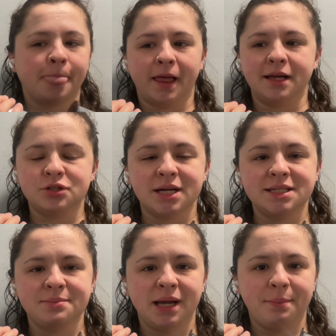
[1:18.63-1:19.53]
tried
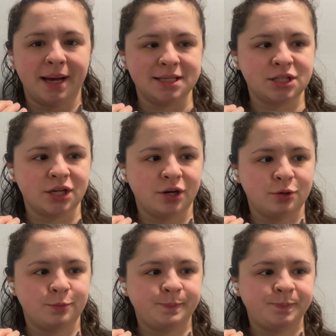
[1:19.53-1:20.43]
to make
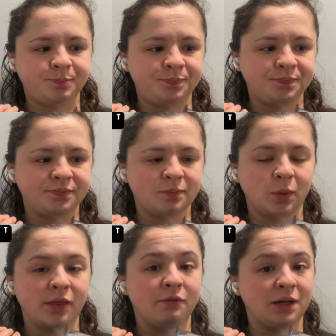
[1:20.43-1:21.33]
pesto
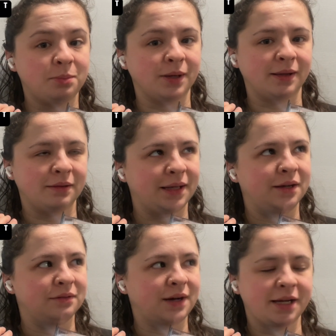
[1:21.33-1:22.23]
with a
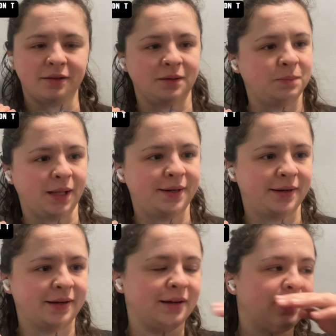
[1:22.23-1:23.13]
regular
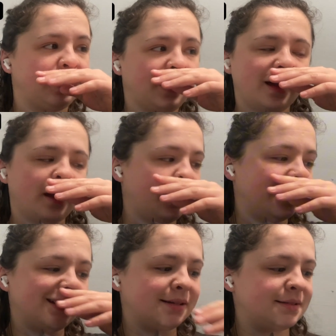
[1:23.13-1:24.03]
blender,
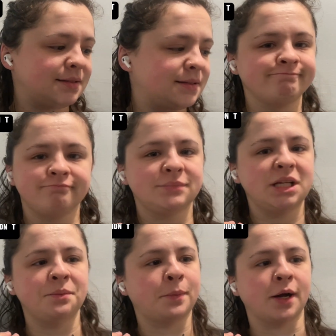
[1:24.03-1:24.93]
and
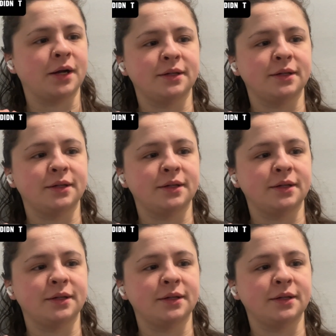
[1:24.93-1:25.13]
didn't work.